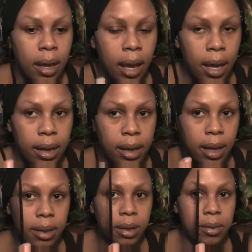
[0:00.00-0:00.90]
And
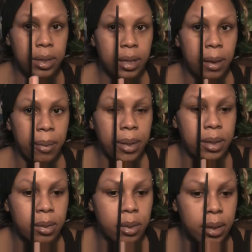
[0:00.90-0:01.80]
again, using that
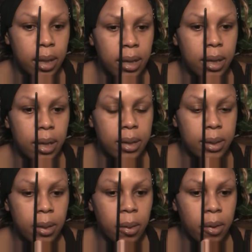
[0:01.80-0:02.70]
pencil and laying it against
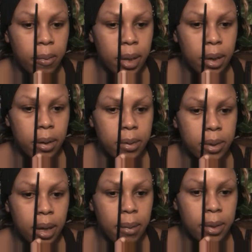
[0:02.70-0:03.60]
the corner of my nose,
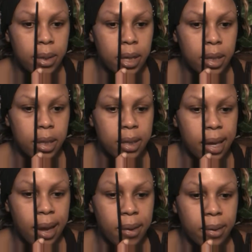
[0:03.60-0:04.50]
I'm going to take this
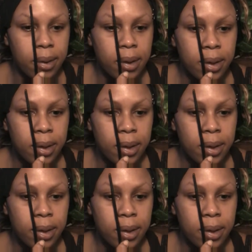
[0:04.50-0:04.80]
out